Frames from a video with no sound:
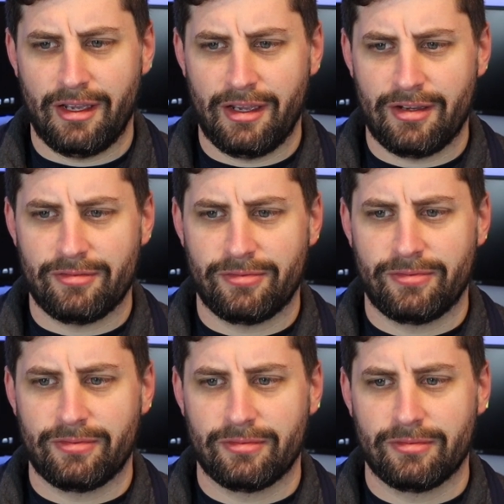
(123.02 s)

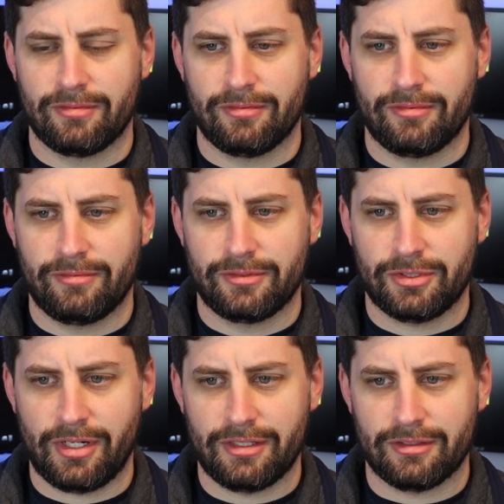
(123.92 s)
have
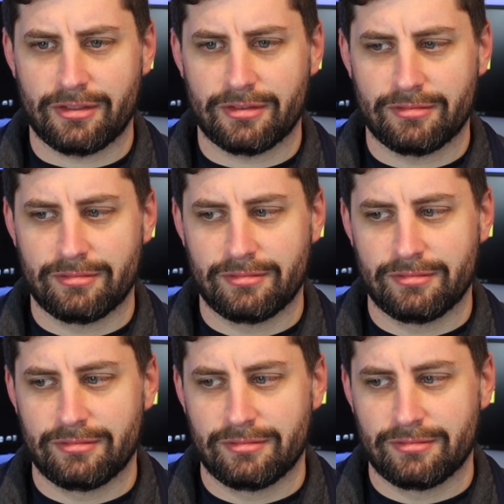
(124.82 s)
trailer
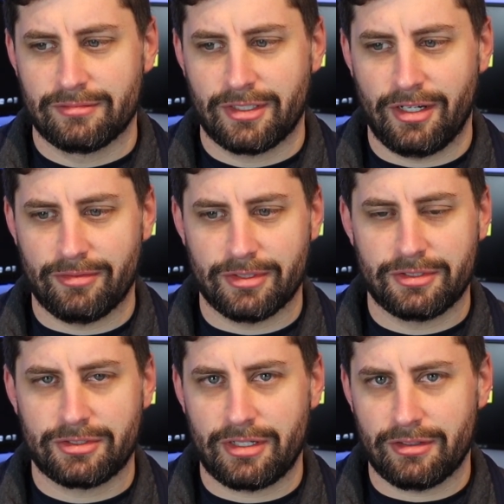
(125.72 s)

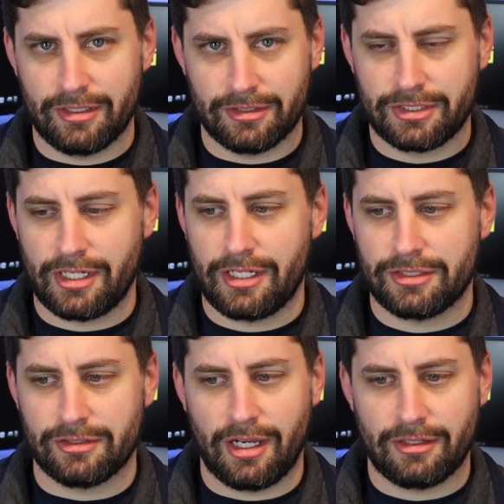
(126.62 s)
coverage, trailer
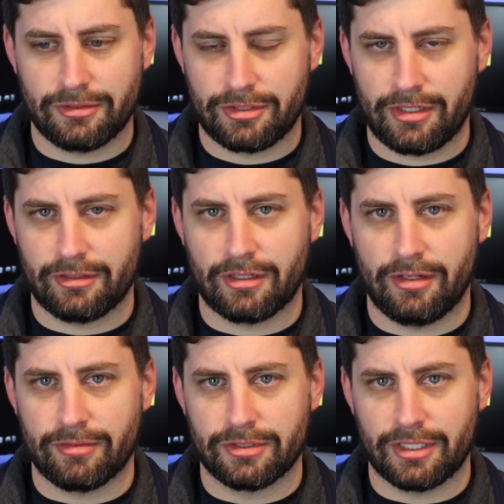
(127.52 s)
interchange, or non-owned trailer
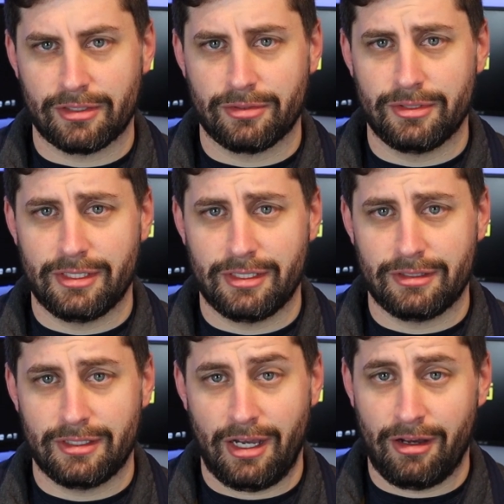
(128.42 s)
coverage included in
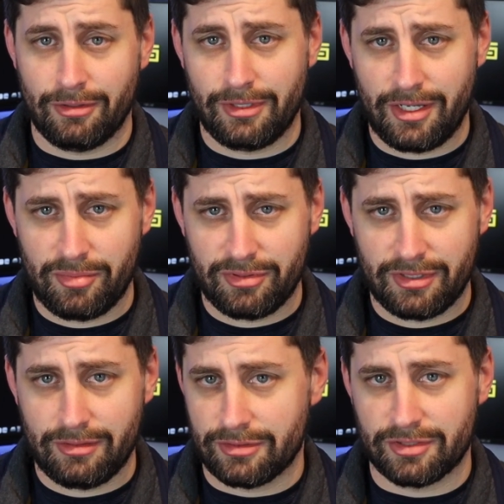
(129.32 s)
the auto
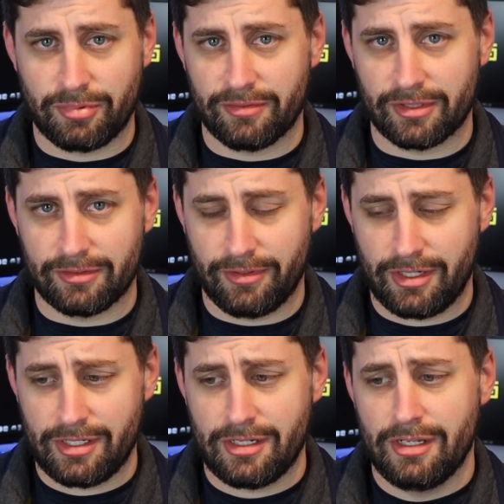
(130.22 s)
liability, which is perfectly
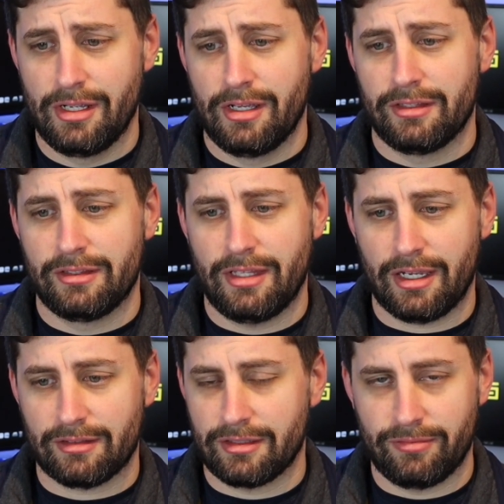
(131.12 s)
fine.
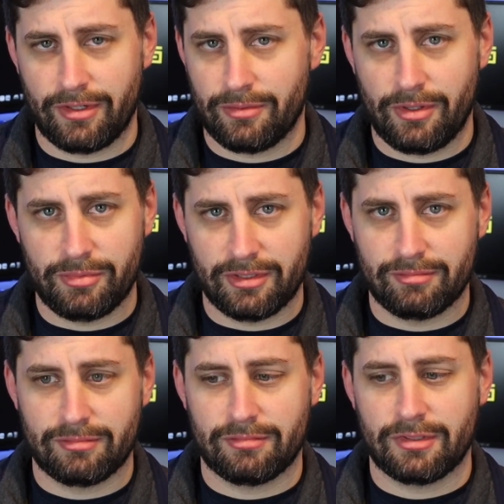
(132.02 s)
That could very well
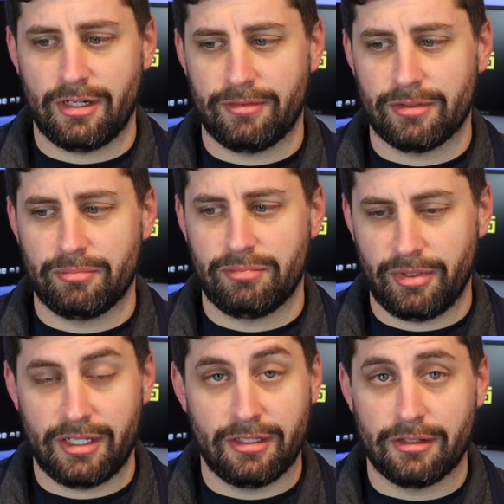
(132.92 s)
be covered
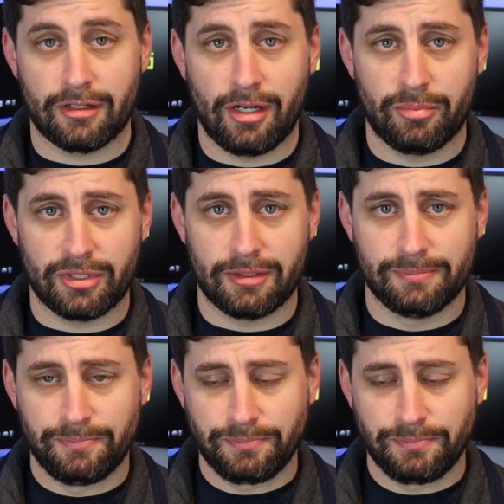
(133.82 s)
by another company.